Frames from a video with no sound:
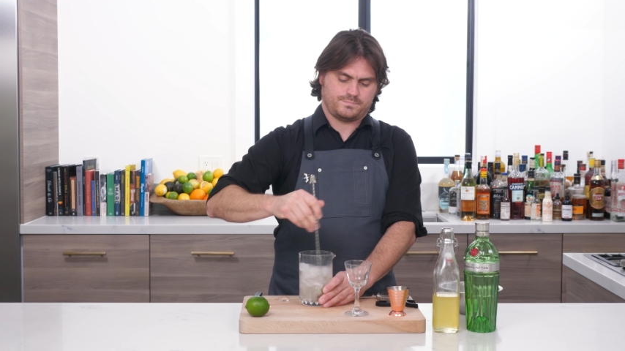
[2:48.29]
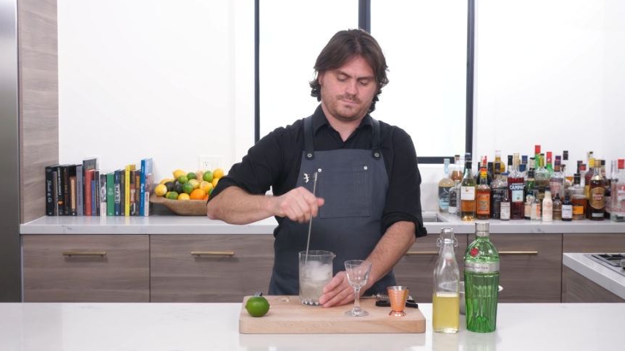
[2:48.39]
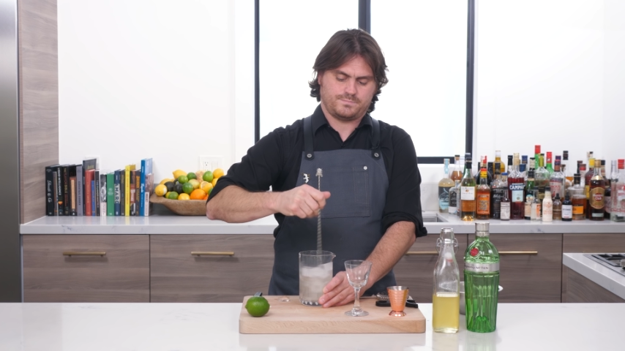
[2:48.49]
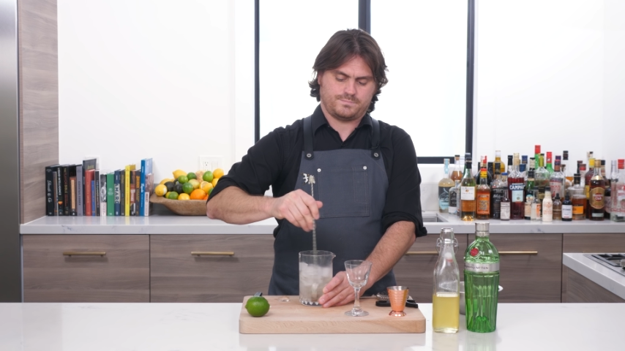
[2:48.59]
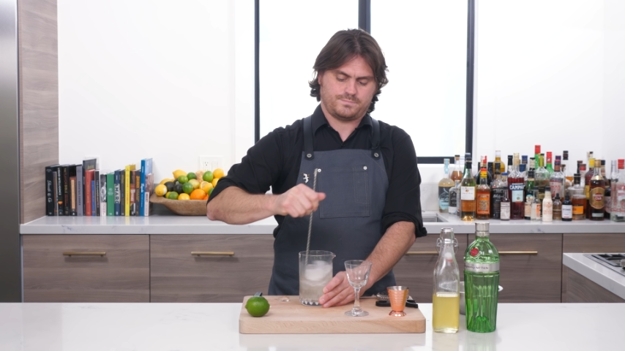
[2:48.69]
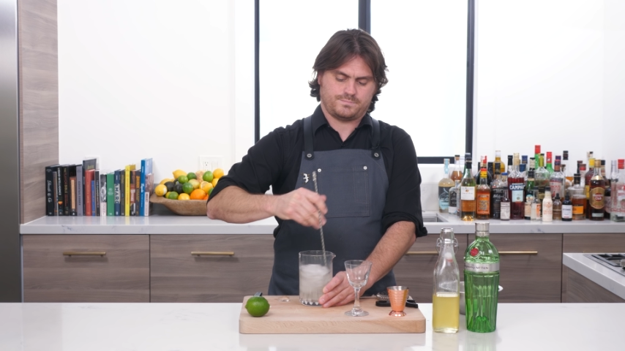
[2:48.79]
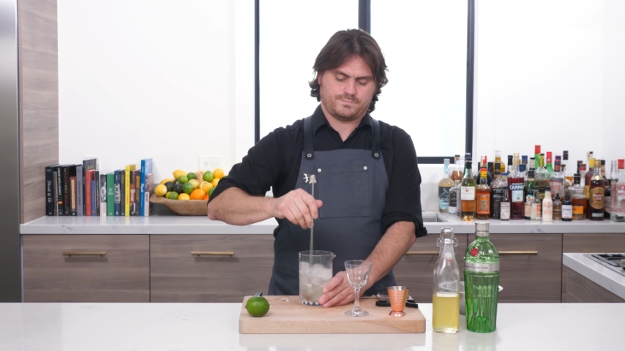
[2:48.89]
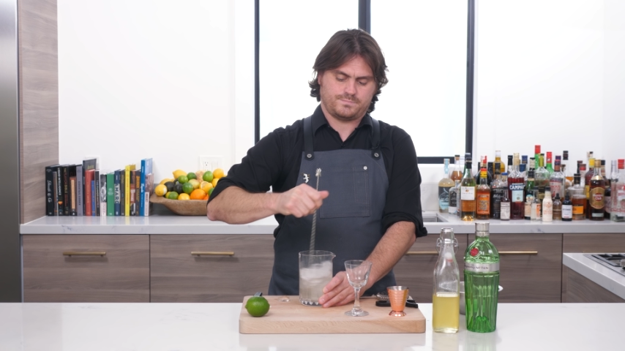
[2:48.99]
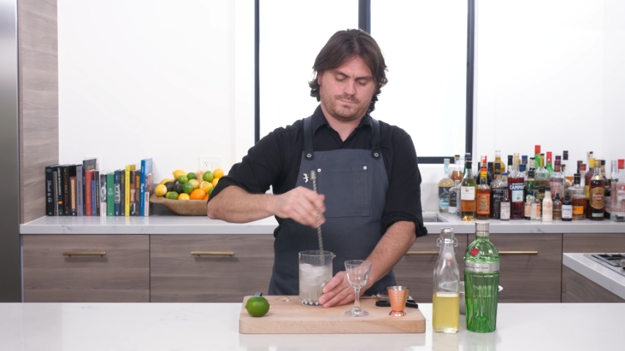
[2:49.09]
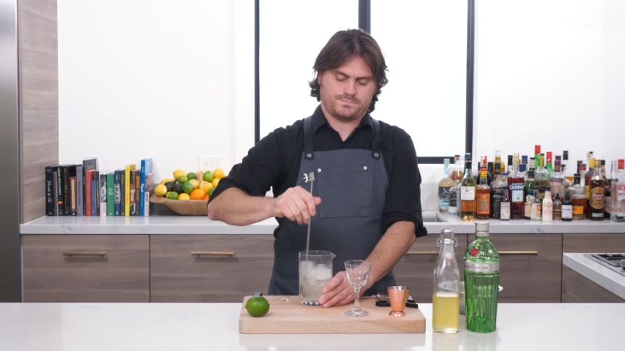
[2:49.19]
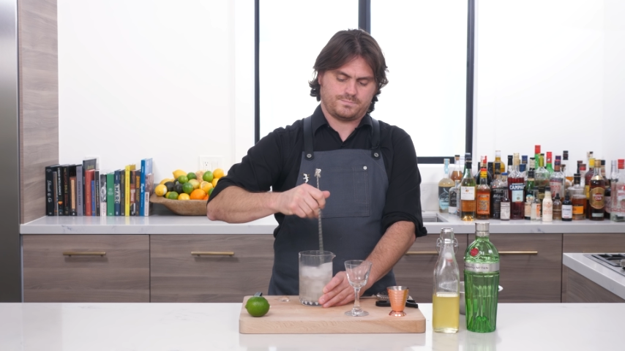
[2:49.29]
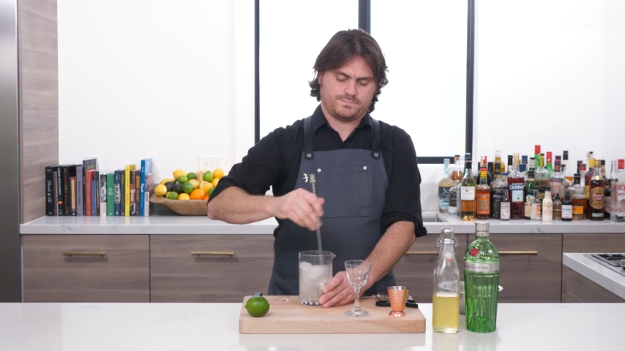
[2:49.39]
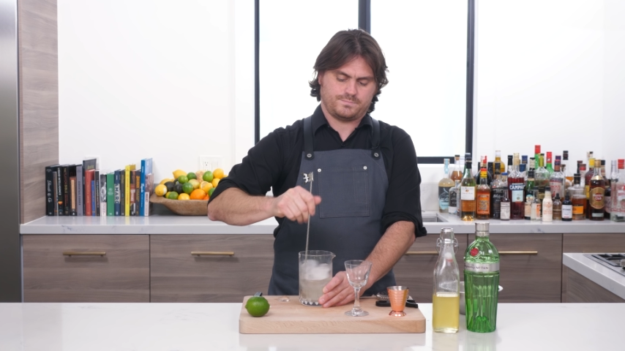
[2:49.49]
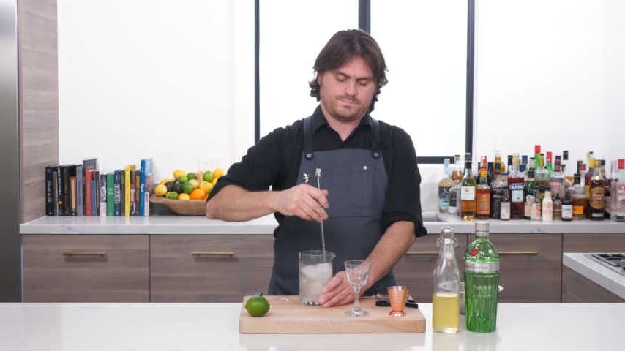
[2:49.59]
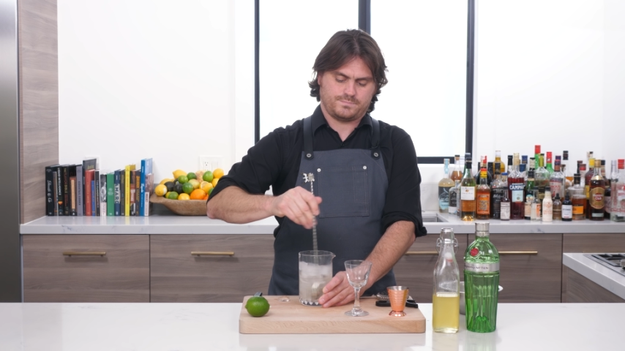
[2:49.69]

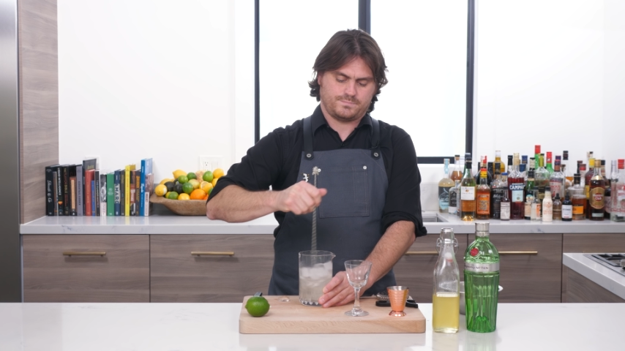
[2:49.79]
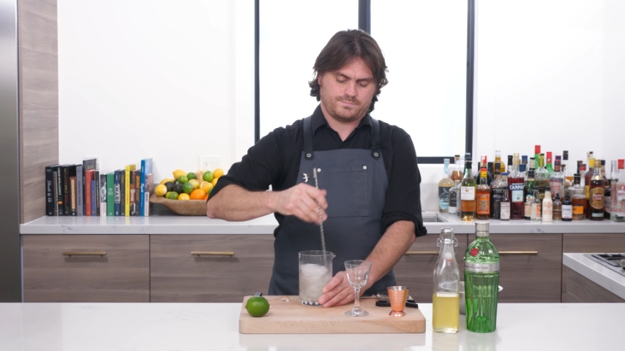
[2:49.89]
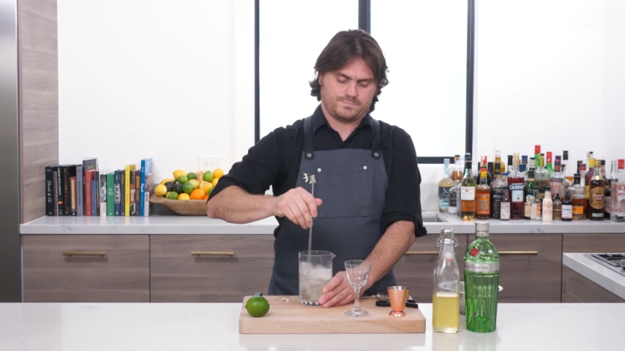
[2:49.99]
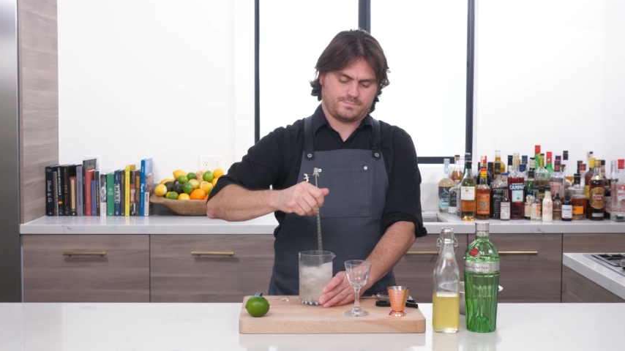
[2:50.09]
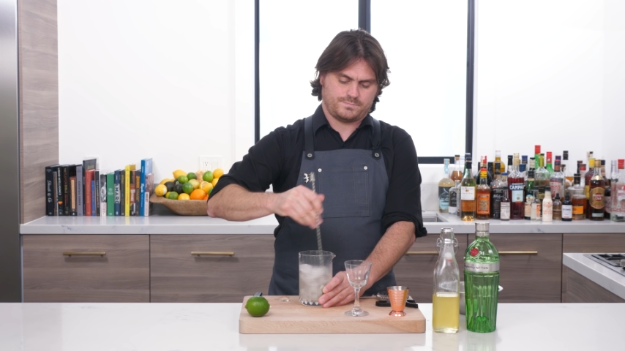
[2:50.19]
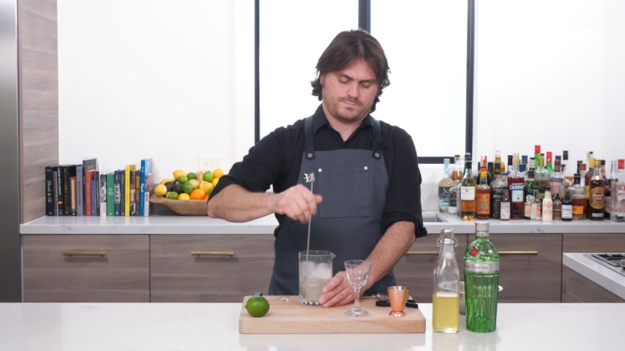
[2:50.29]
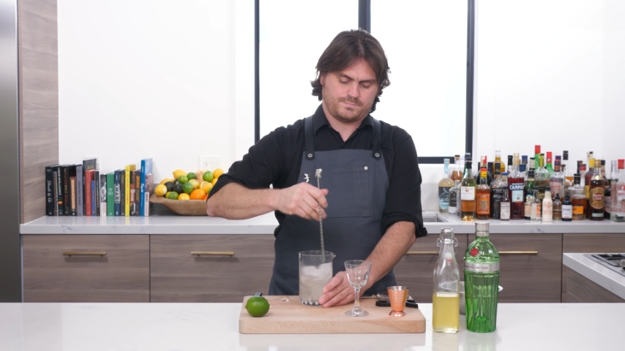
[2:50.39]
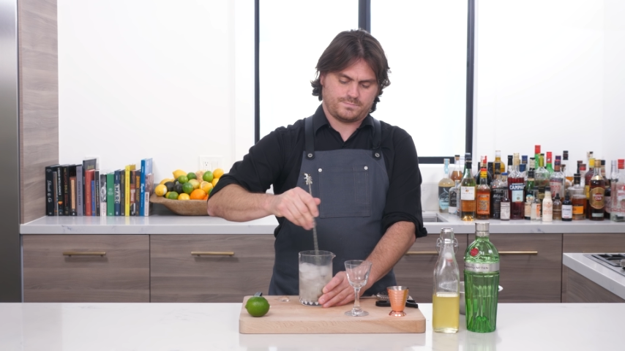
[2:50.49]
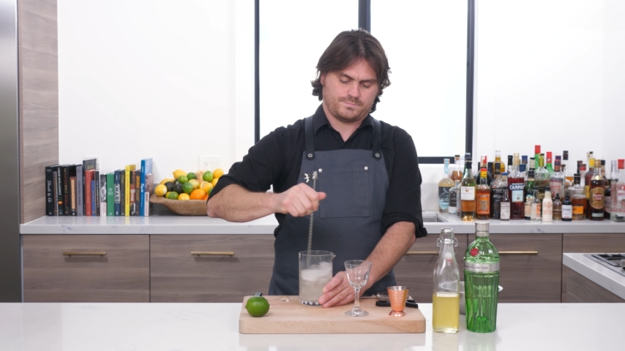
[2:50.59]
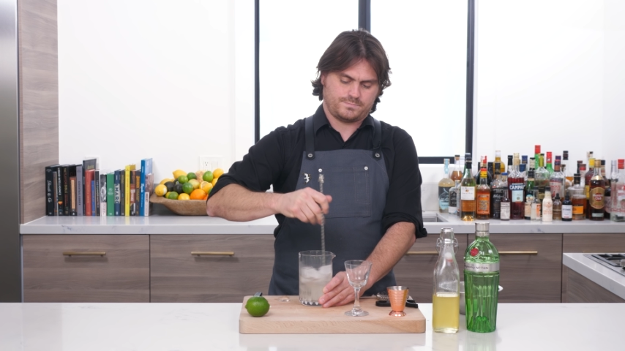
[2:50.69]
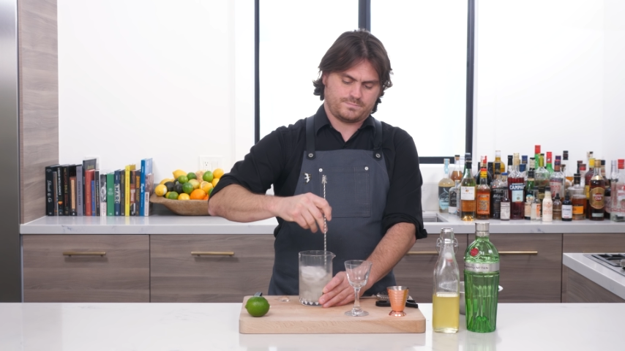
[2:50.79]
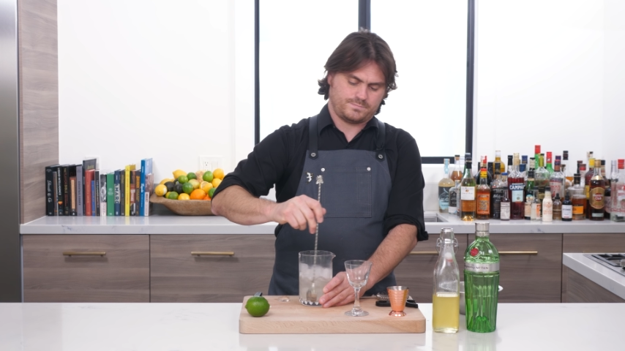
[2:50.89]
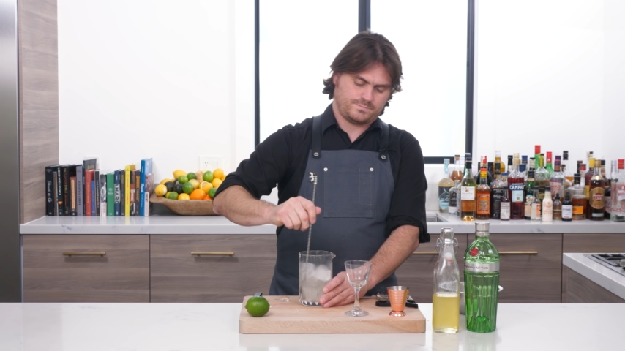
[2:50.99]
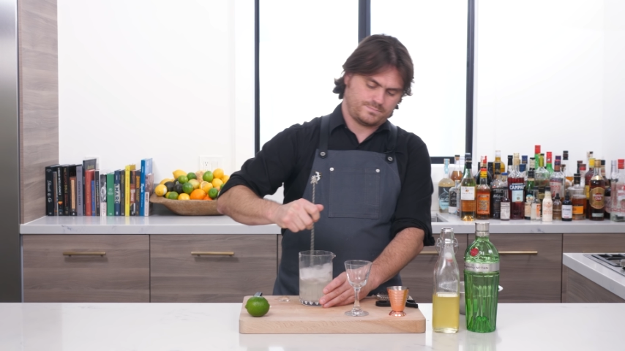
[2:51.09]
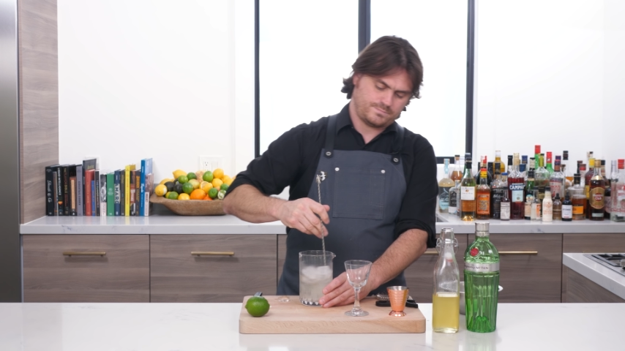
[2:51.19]

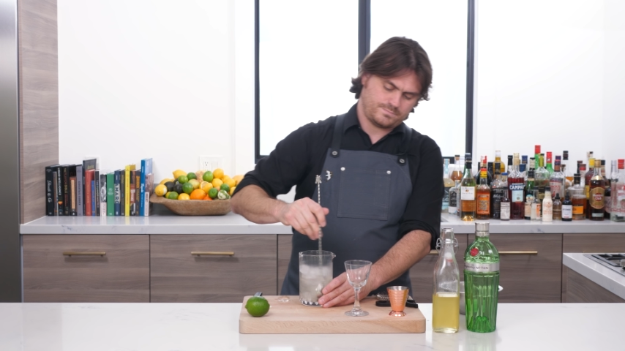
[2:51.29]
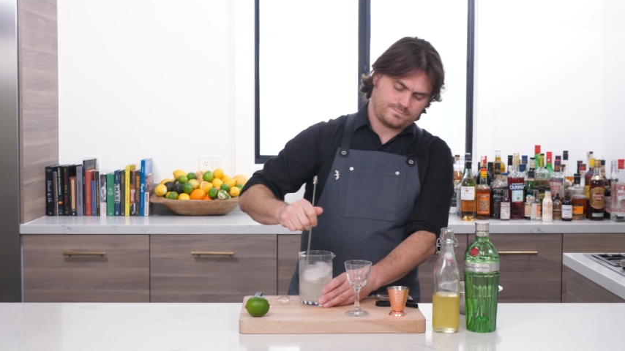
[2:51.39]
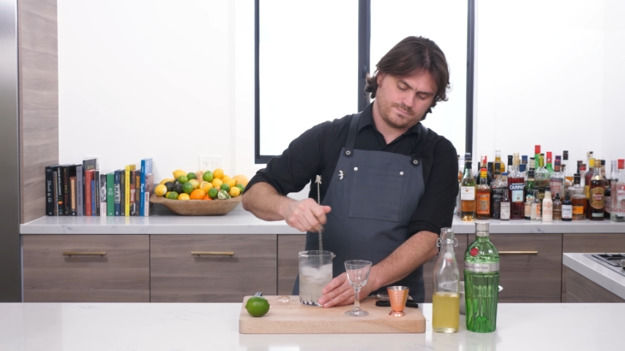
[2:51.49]
Nobody speaks.